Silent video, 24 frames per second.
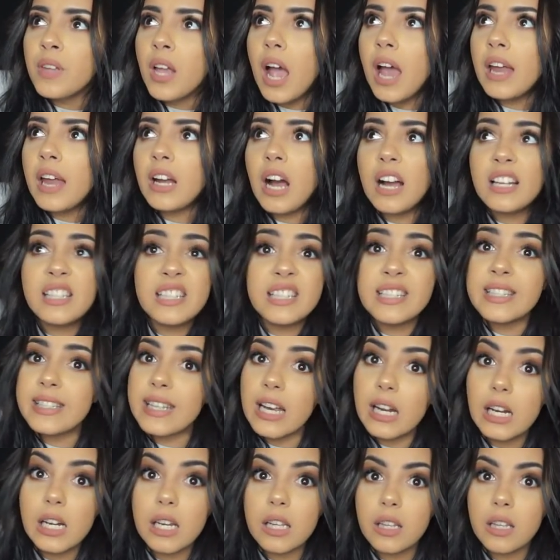And I didn't
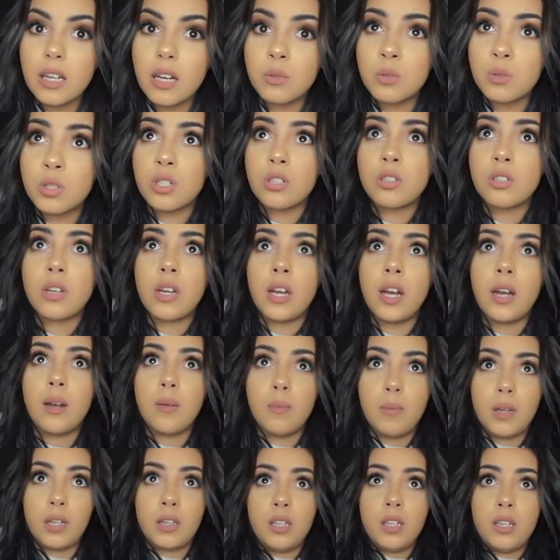say anything. I was just looking at
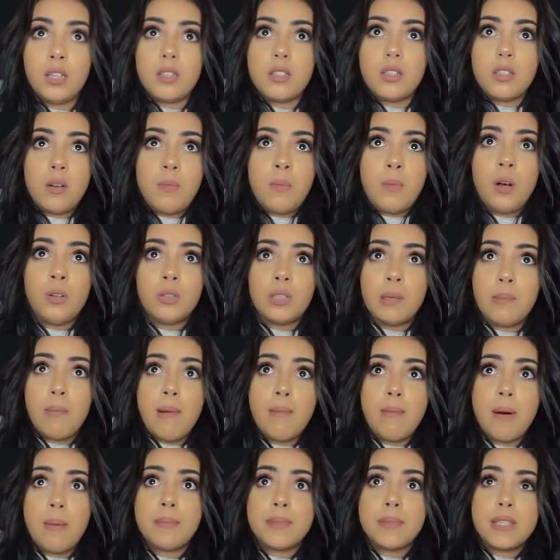him like this. And I'm holding my
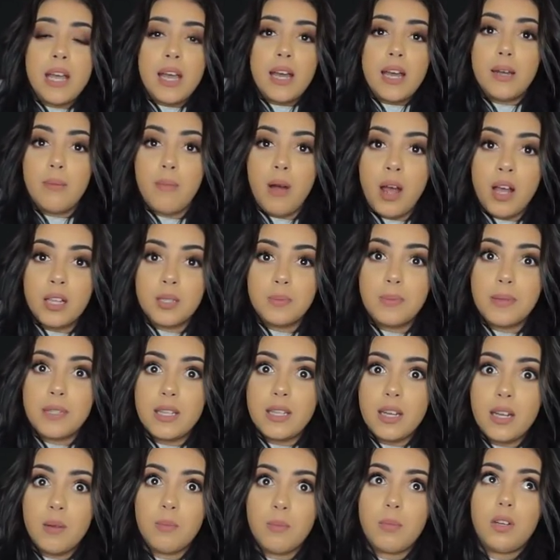mum's hand and my husband's
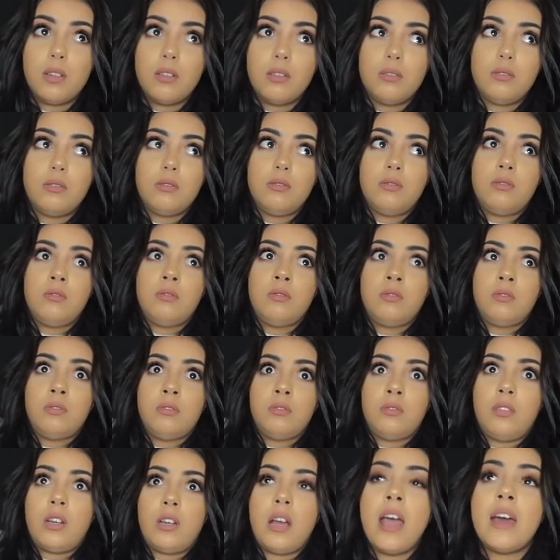hand. I'm going,
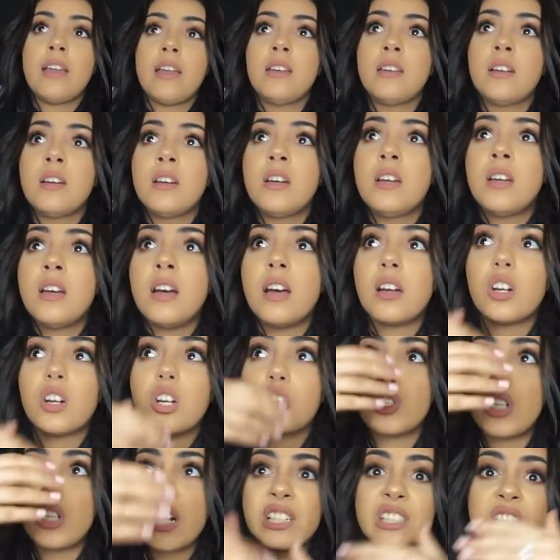and
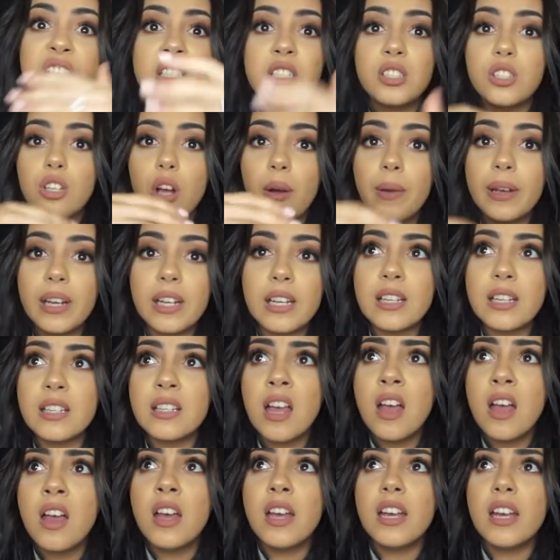contraction is going,
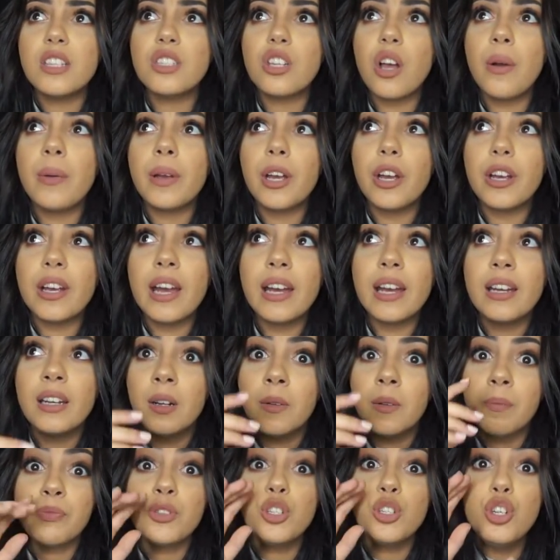and he's going, okay,
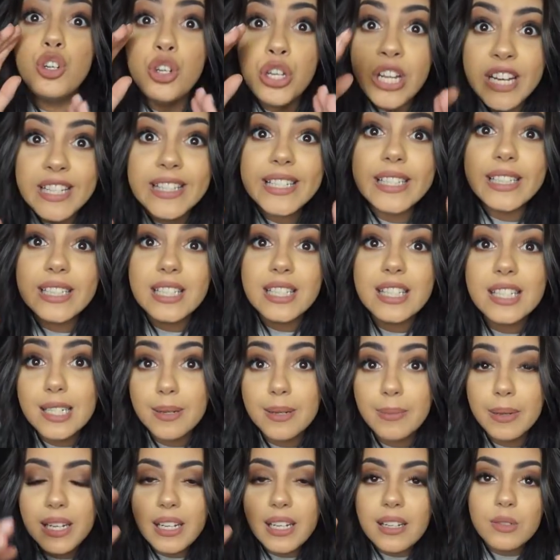you need to listen
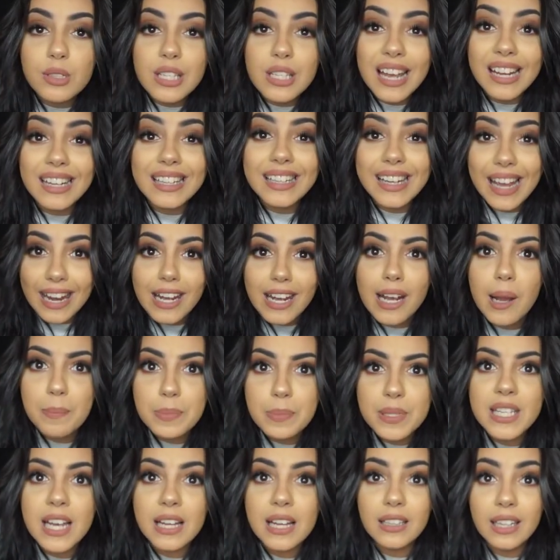to me. And he was like getting
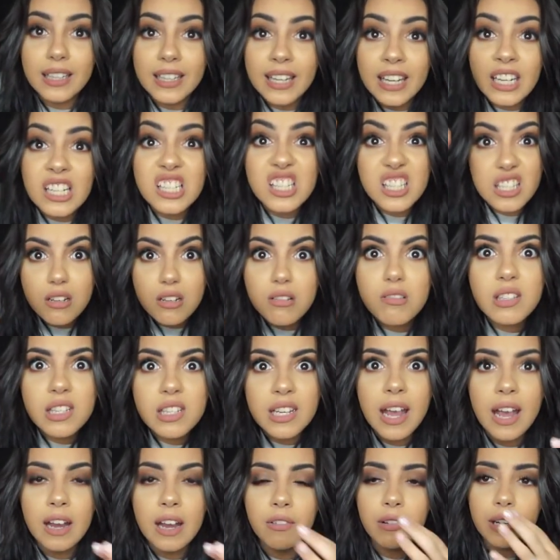upset, like getting
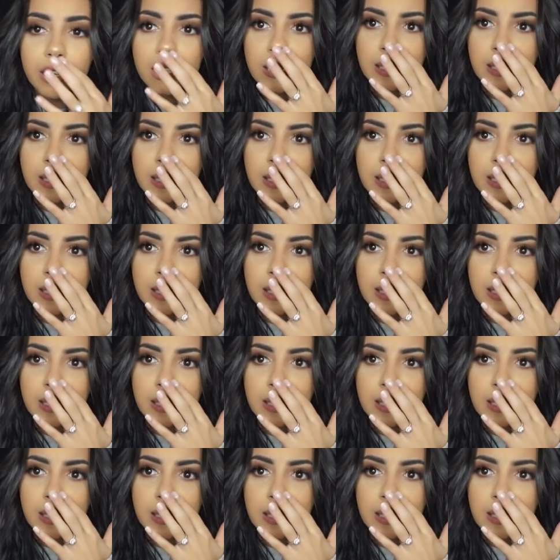seriously angry.